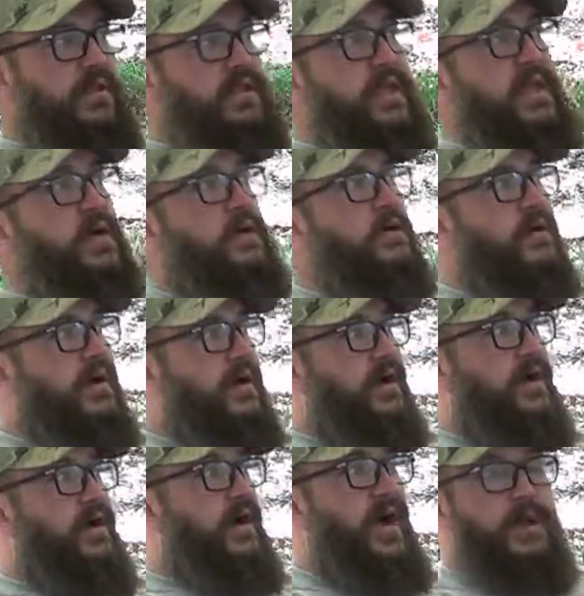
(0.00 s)
yeah,
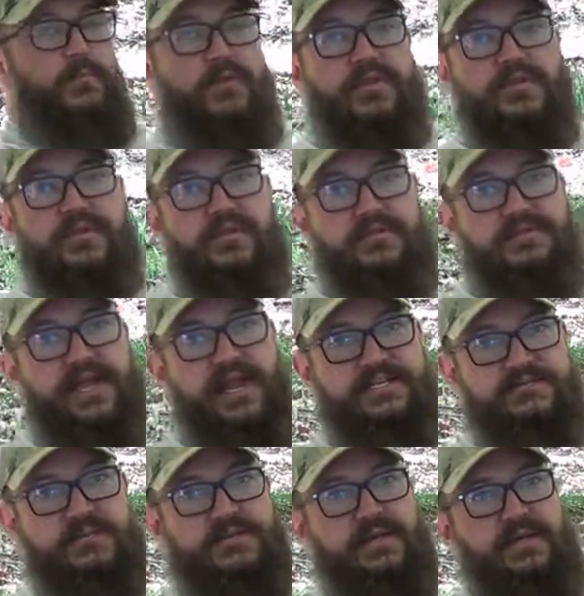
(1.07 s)
I'm one of the good
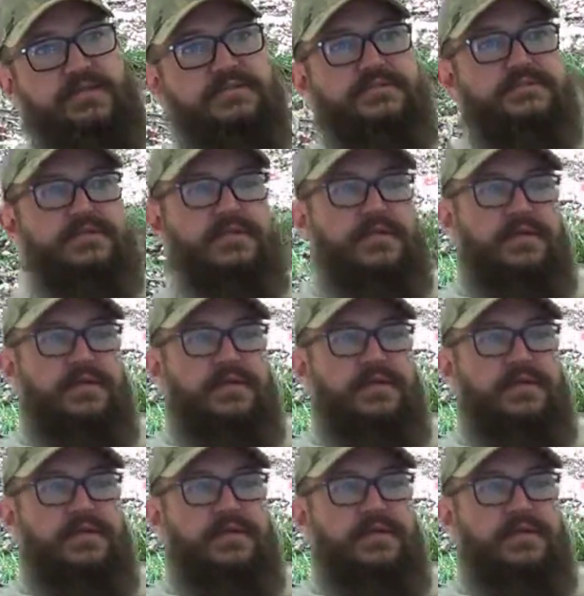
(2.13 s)
guys with guns,